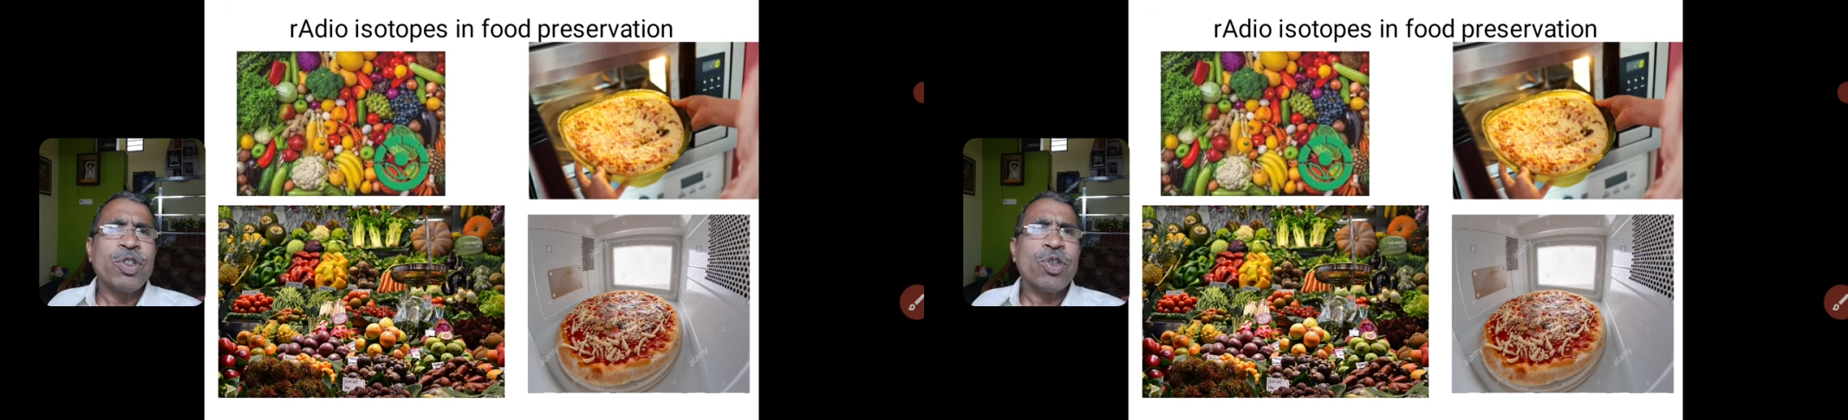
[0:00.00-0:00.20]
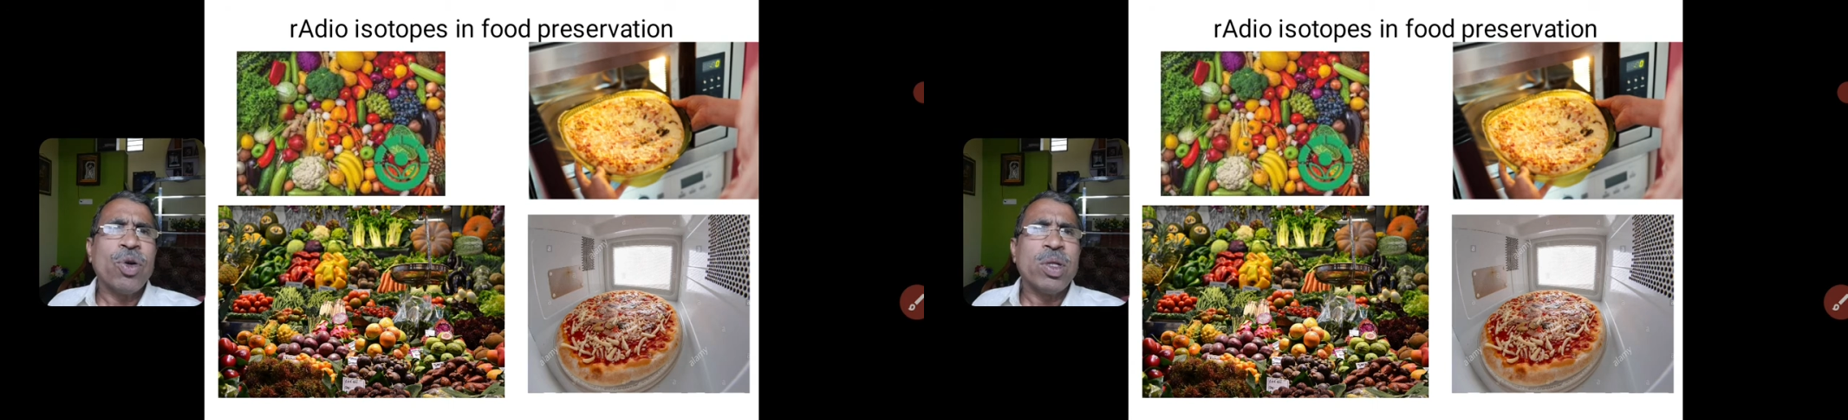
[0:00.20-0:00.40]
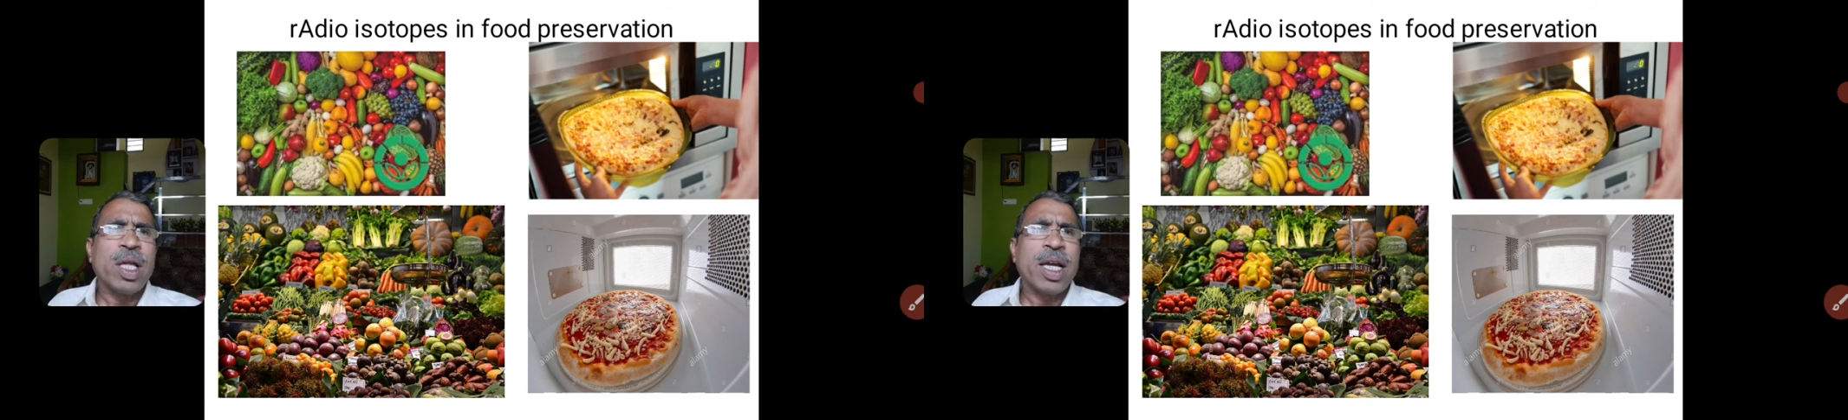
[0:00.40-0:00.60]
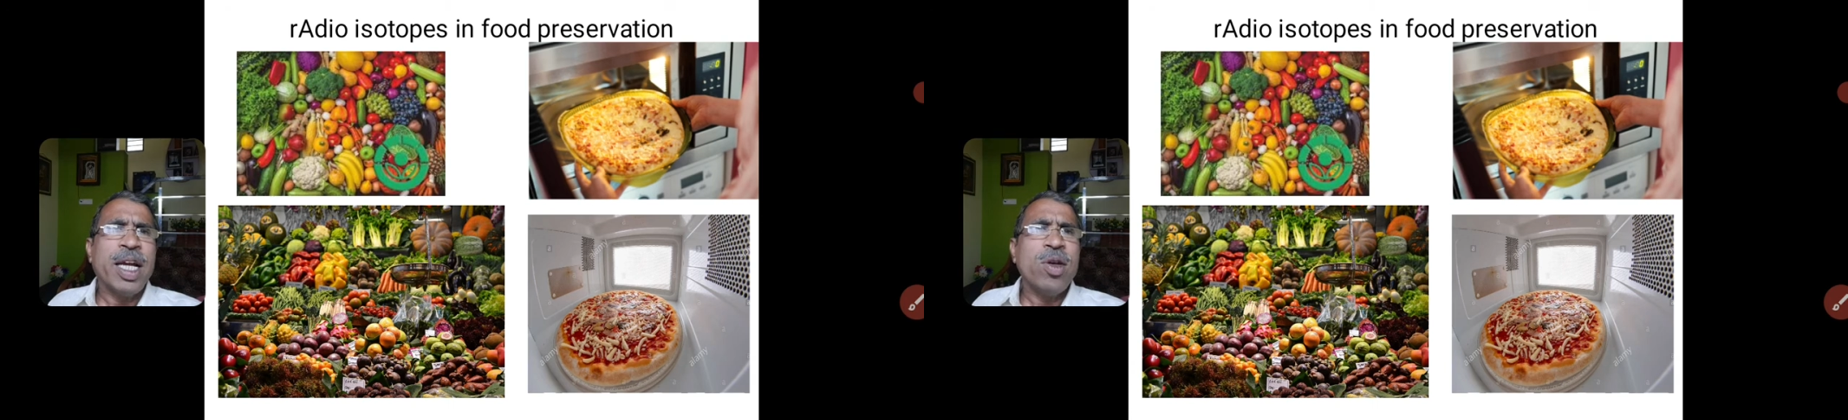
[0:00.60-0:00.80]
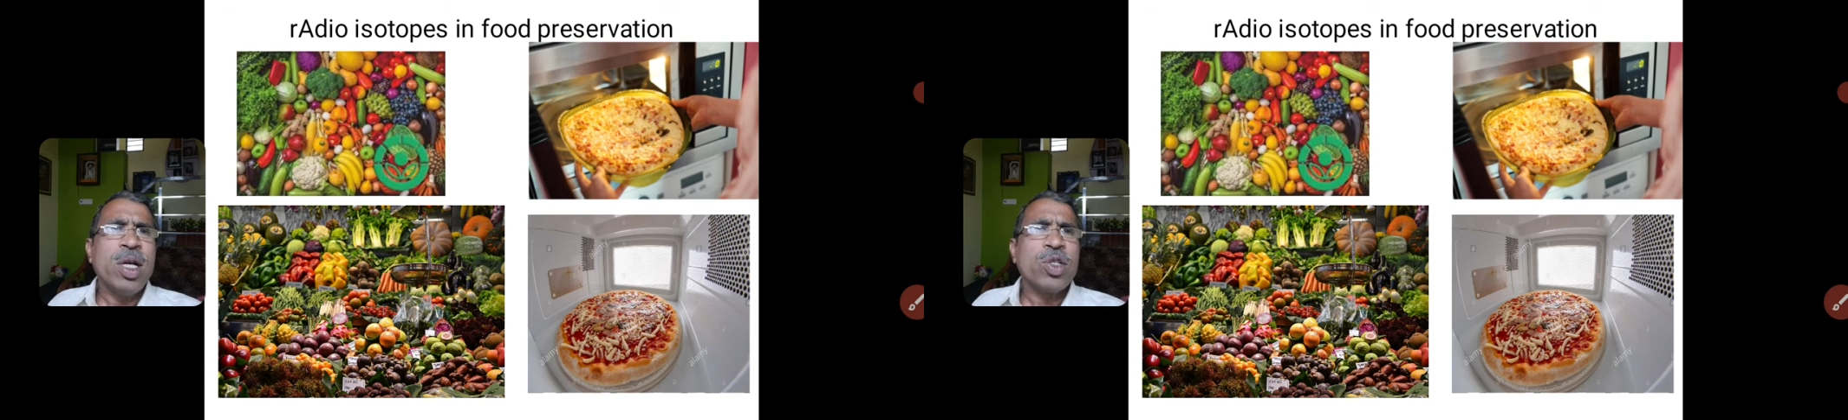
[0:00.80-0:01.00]
shown the
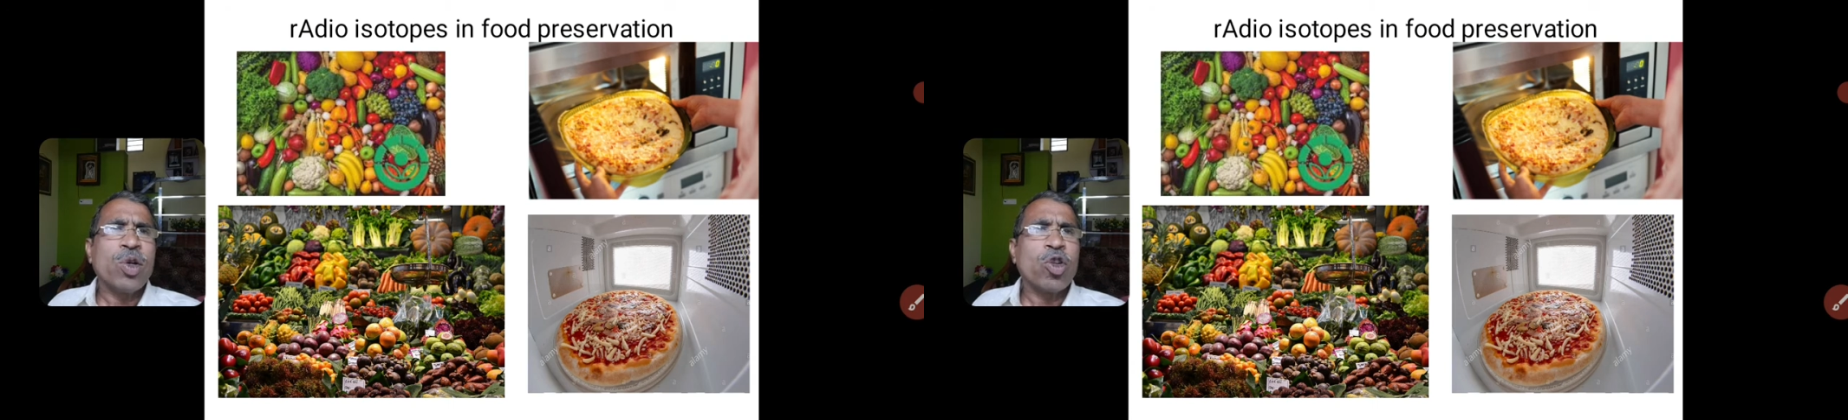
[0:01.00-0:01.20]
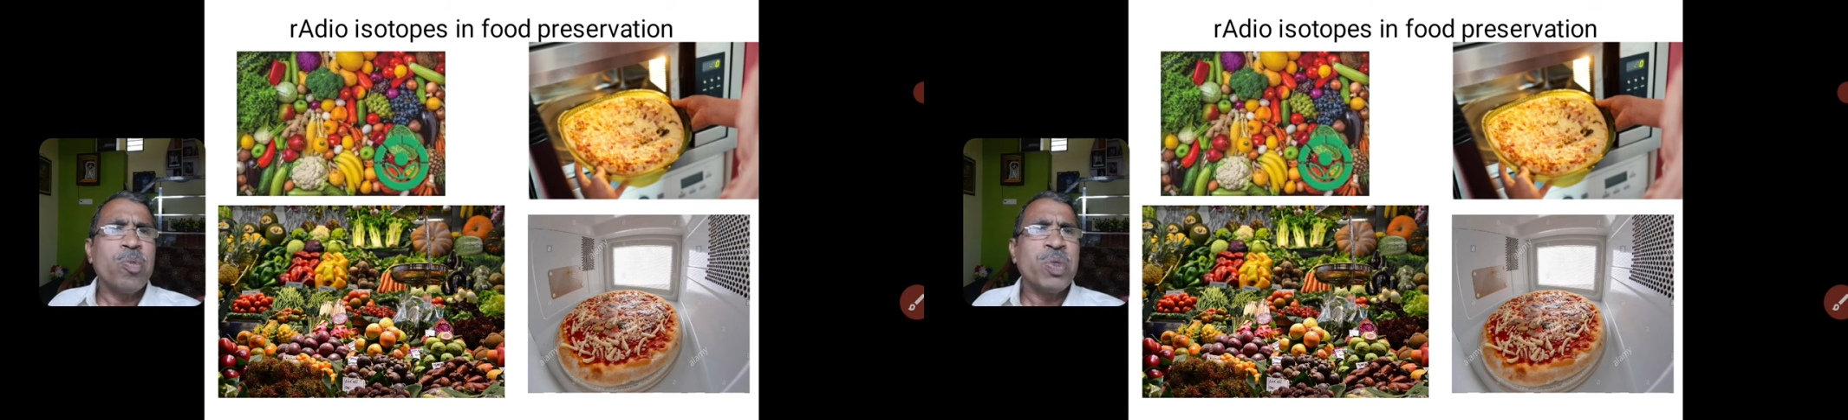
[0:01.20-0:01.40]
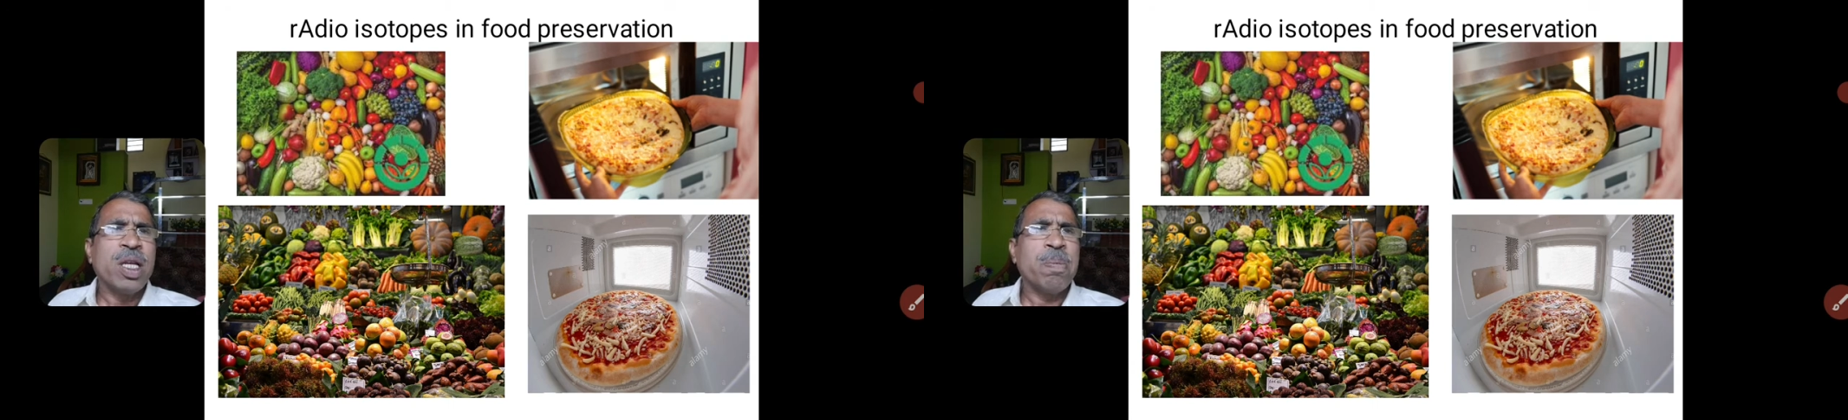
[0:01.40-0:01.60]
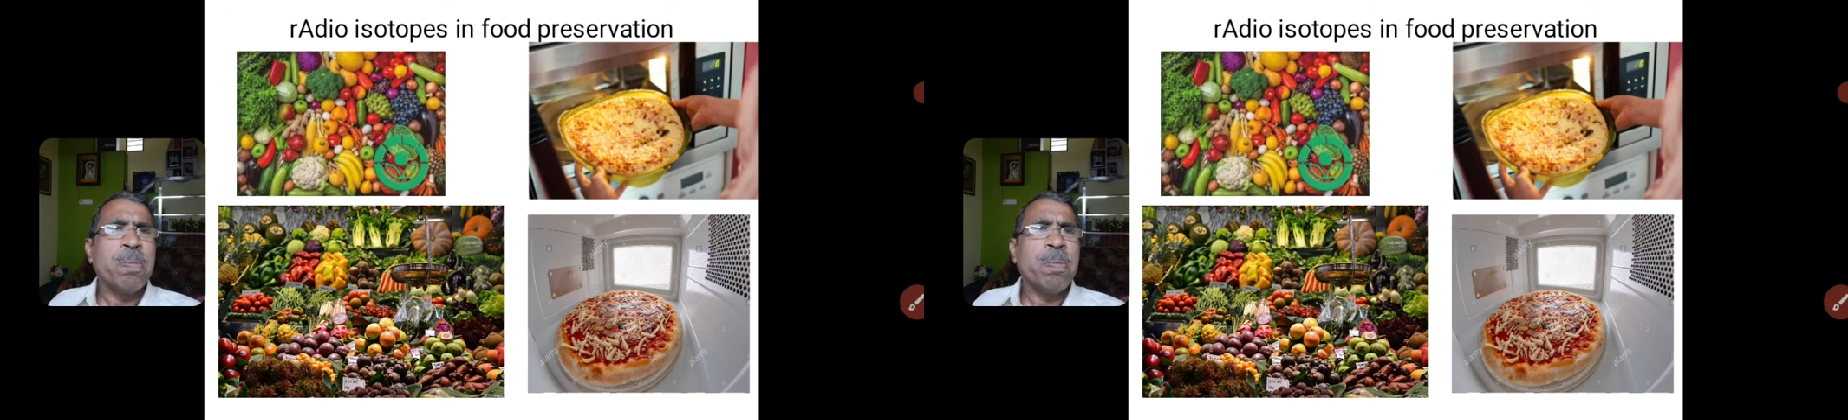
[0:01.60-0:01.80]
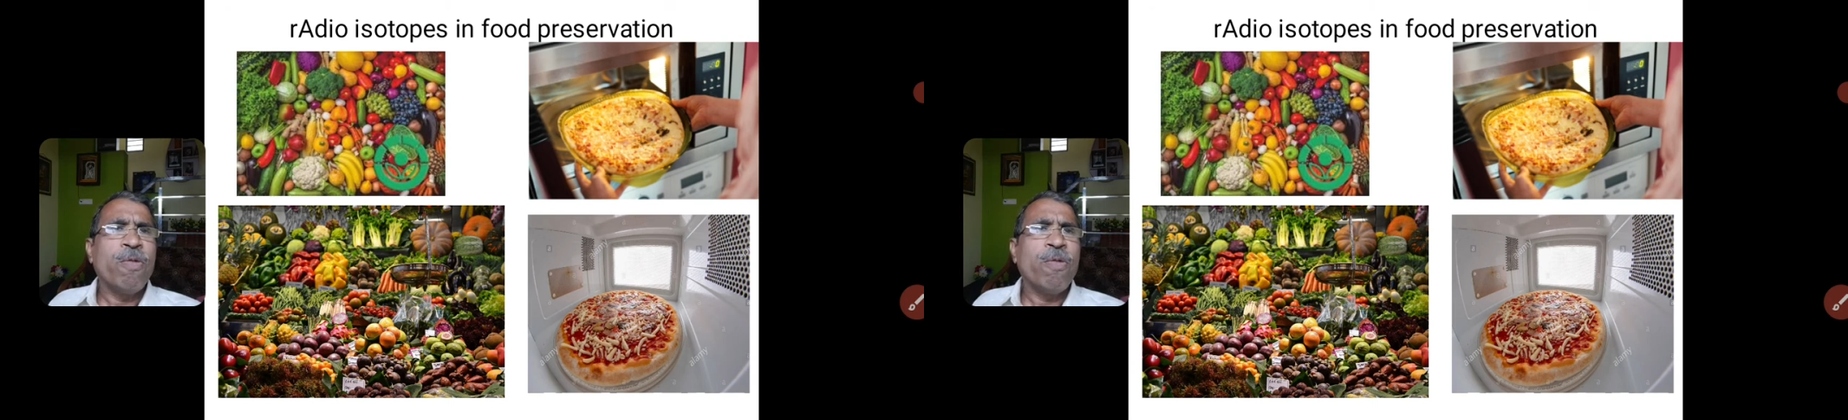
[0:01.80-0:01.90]
radioisotopes in